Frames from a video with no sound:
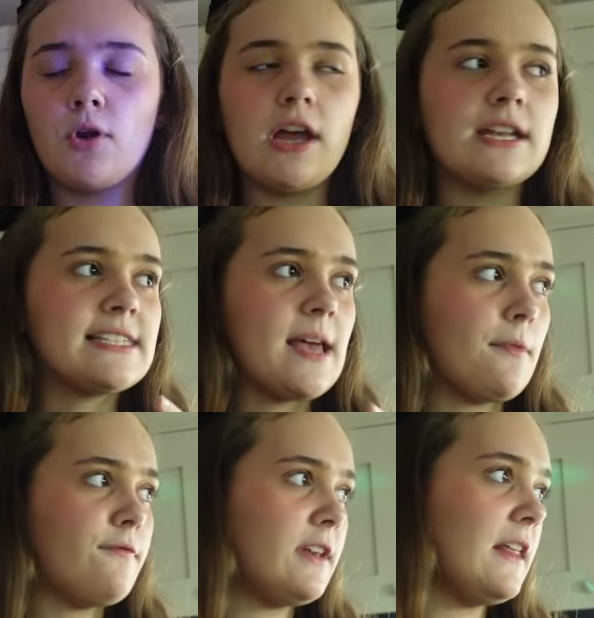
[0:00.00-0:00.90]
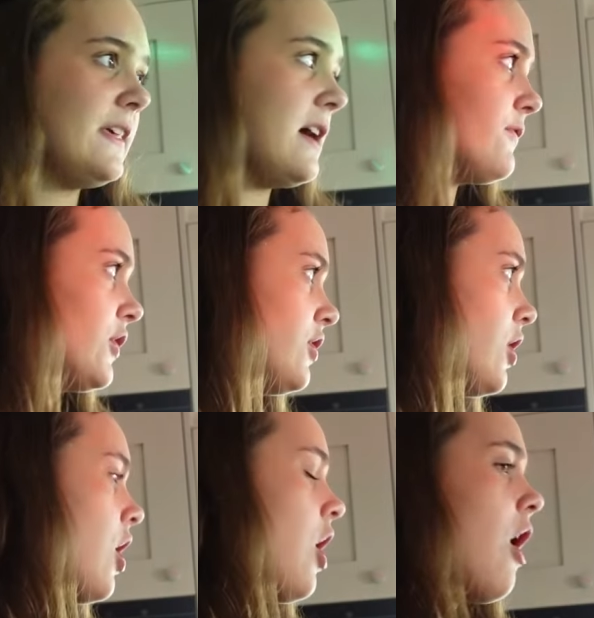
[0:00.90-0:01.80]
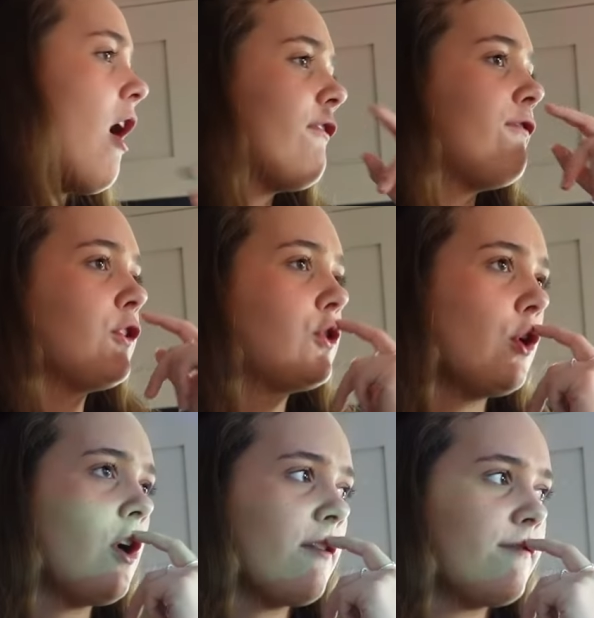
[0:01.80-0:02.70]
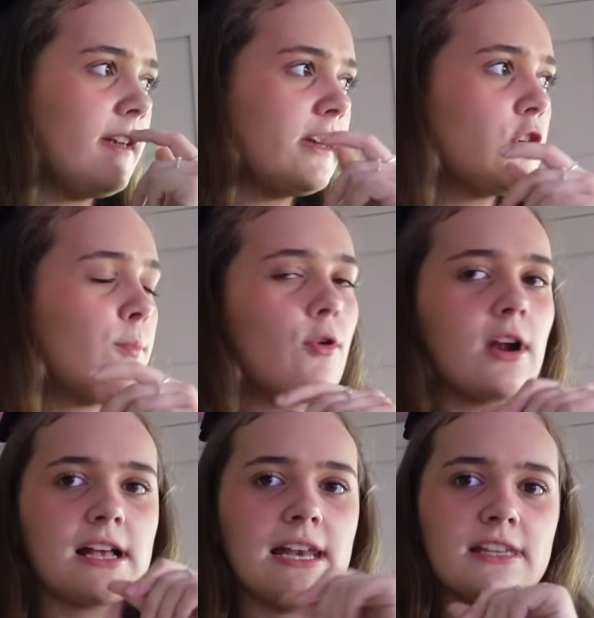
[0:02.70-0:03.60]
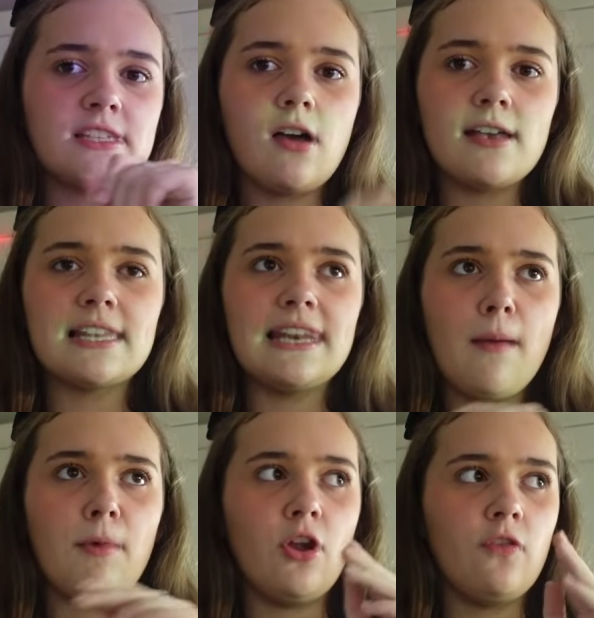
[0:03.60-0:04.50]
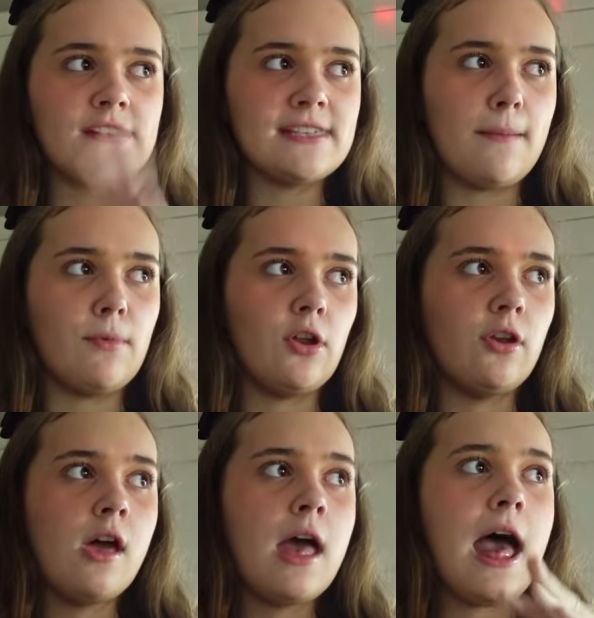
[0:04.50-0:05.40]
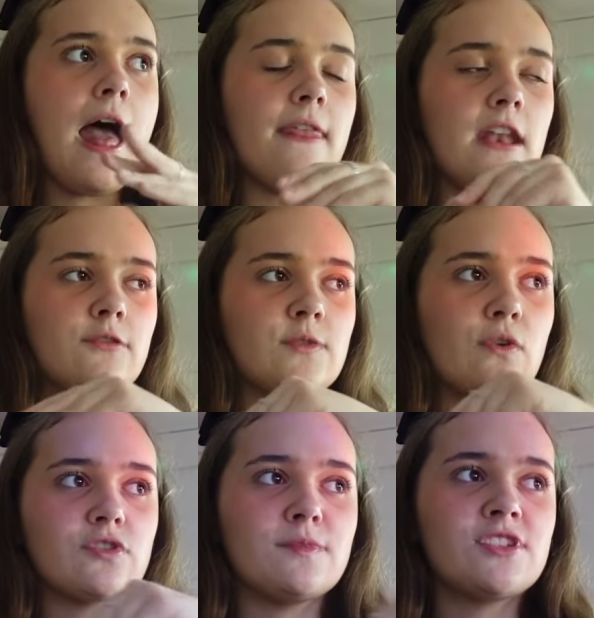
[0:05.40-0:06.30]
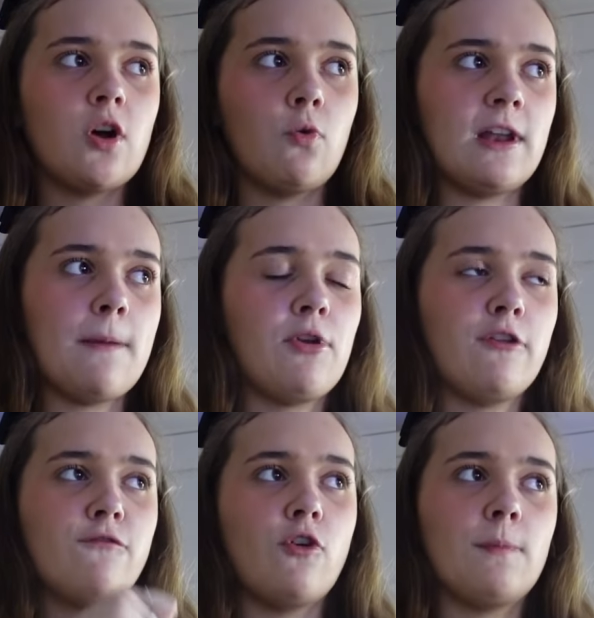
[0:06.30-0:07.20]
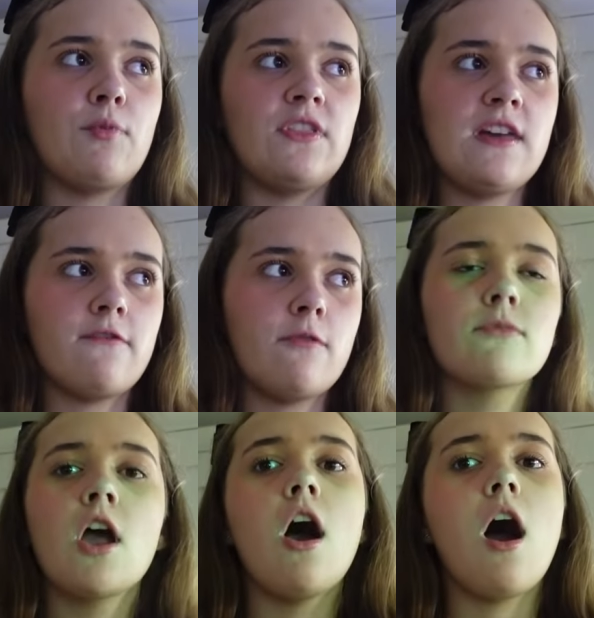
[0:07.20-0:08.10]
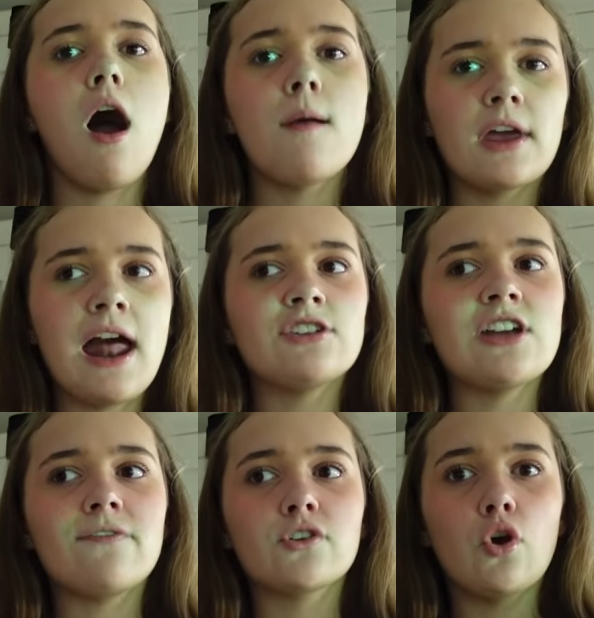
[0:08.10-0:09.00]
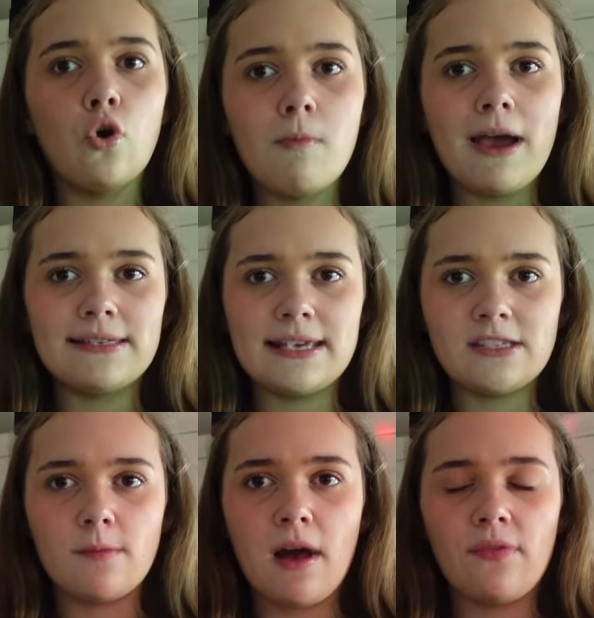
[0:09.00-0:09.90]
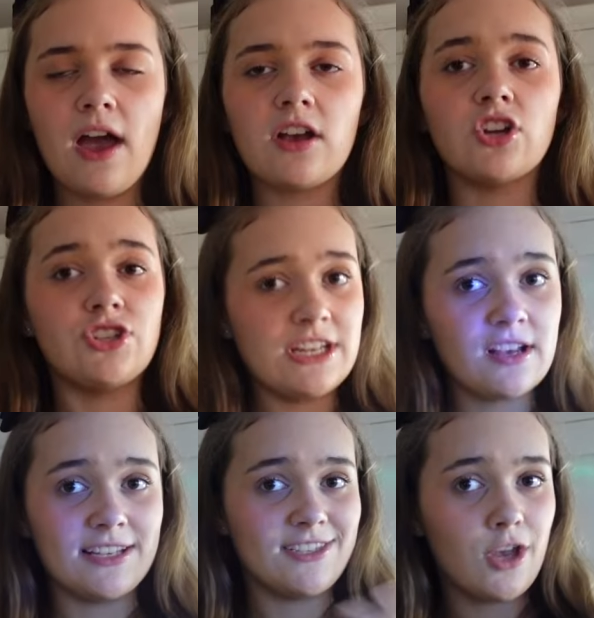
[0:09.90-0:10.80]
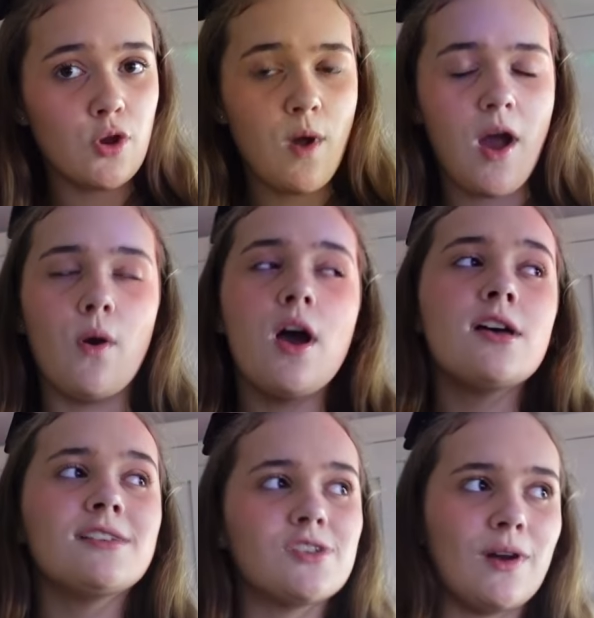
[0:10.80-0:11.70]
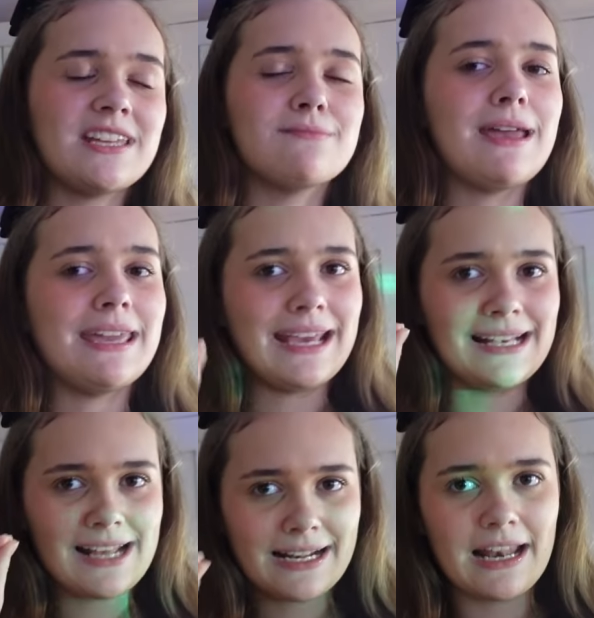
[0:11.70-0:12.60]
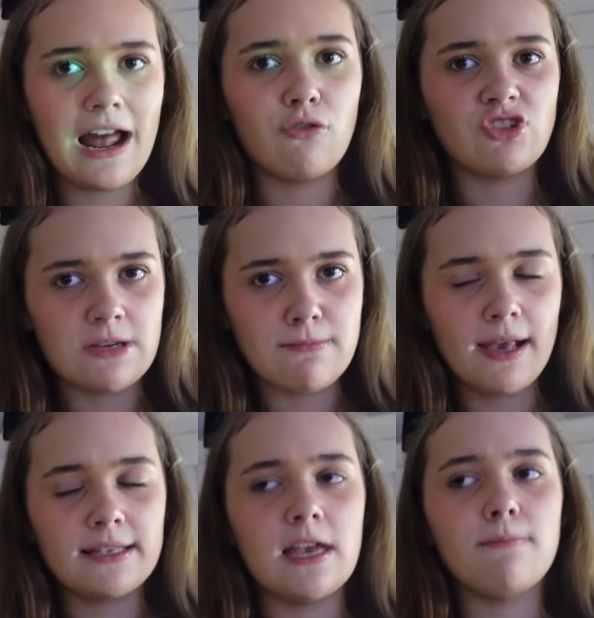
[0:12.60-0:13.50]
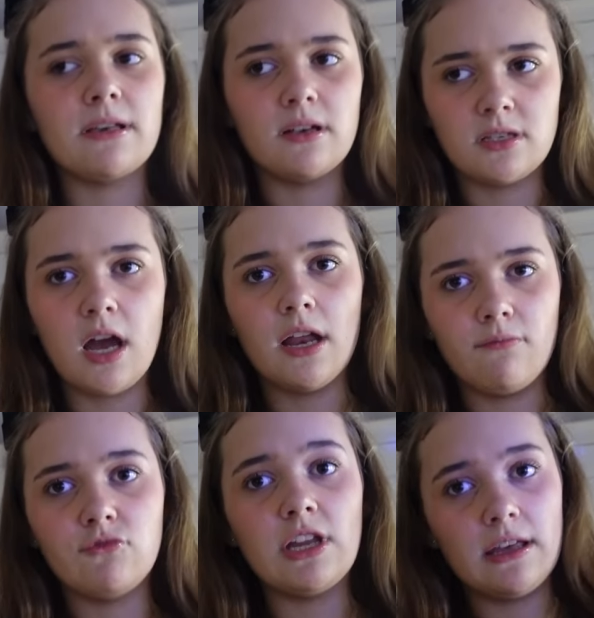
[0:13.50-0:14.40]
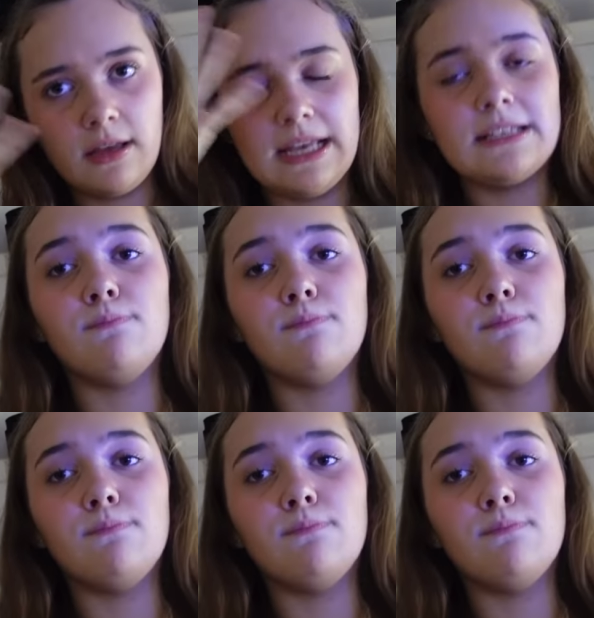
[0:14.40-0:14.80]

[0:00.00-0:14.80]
put in the salmon fillet in the oven. I forgot, I think you put like a slice of lemon on the salmon and then I sprinkle some salt on it, put it forward and put it in the oven. I'm gonna actually have to call my sister about that because she does it so well. So I need to make it exactly how she makes it because I, it's